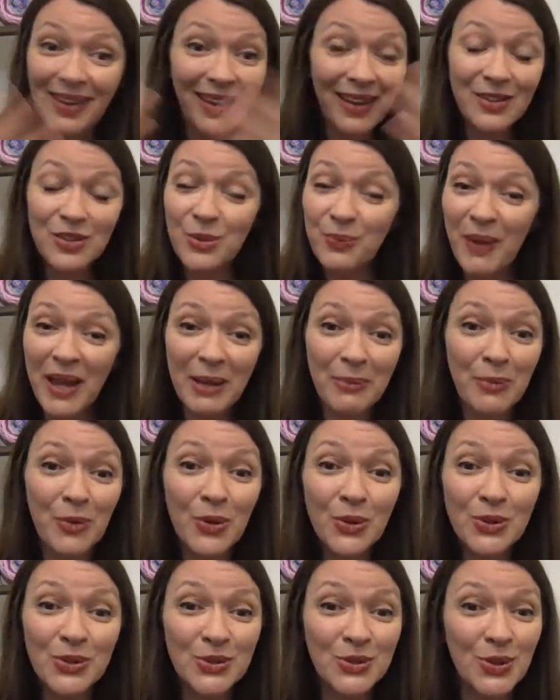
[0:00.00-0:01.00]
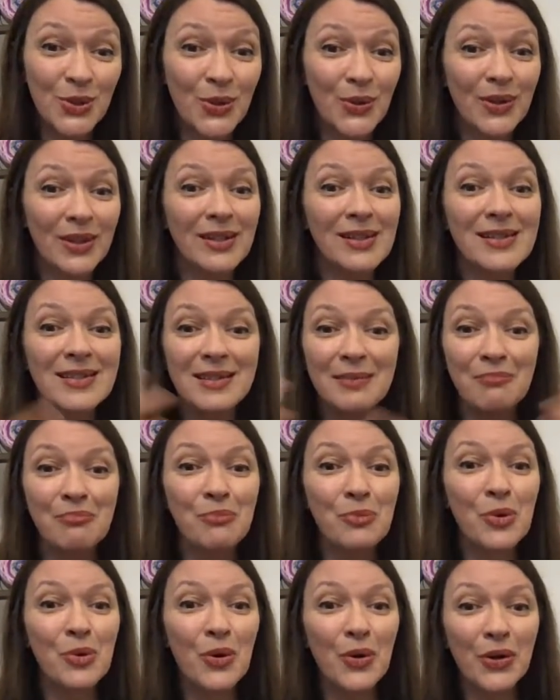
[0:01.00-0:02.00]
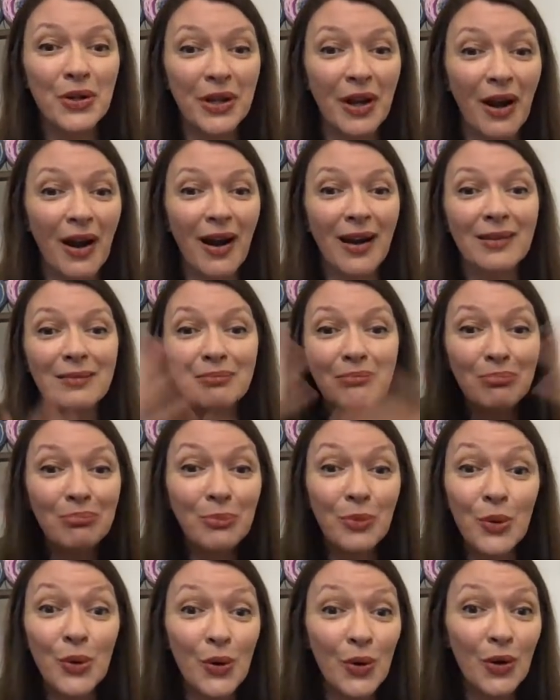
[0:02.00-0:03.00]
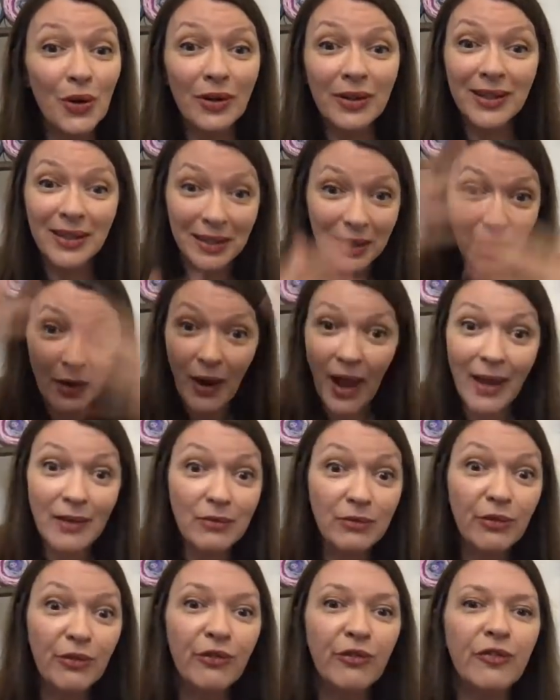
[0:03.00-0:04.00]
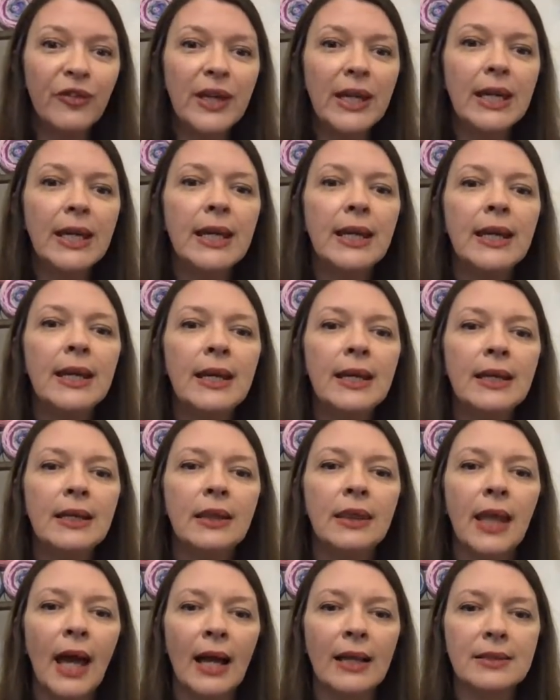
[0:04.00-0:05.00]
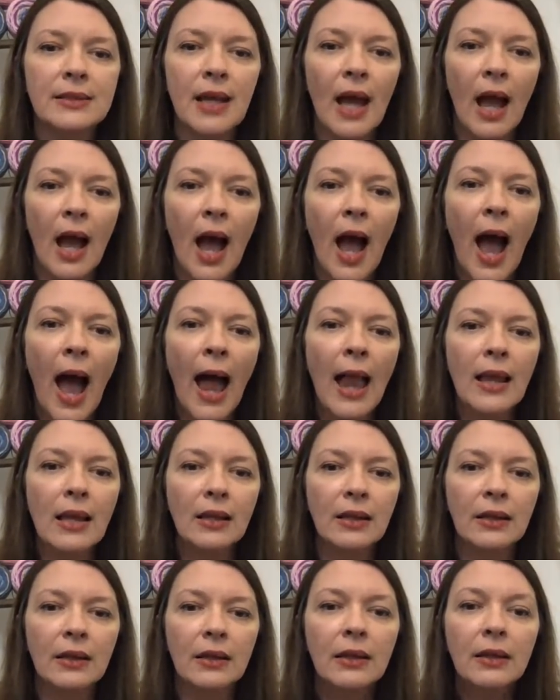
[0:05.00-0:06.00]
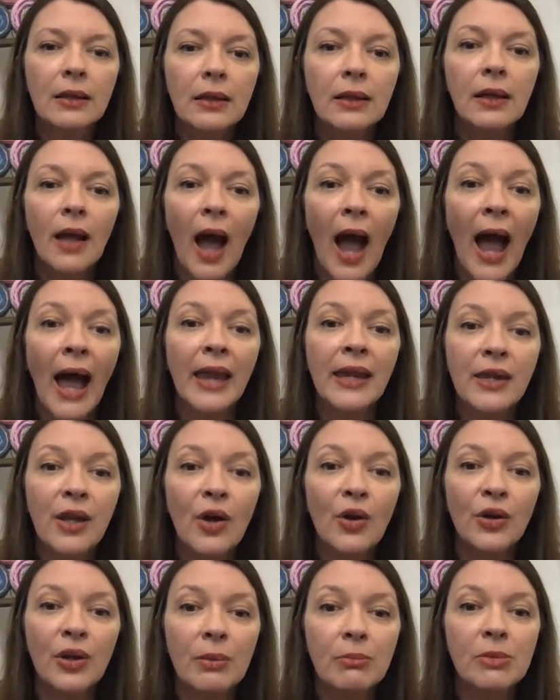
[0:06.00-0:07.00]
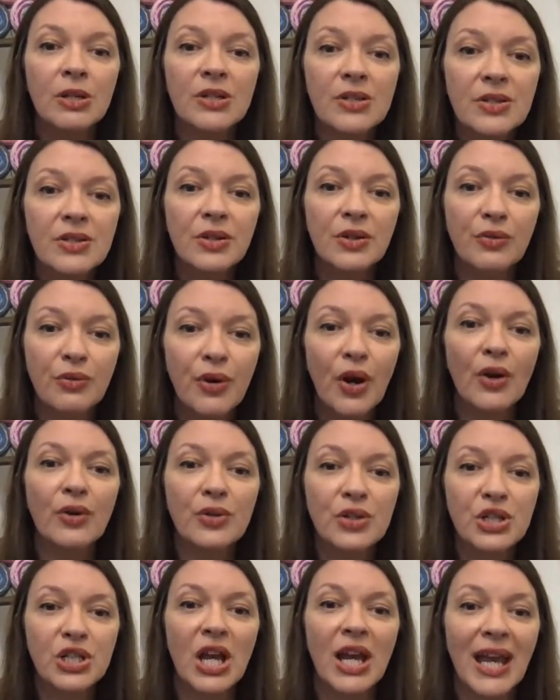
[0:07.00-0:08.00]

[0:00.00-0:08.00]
to make more tutorials, more yarn, more, and feed that anonymous crochet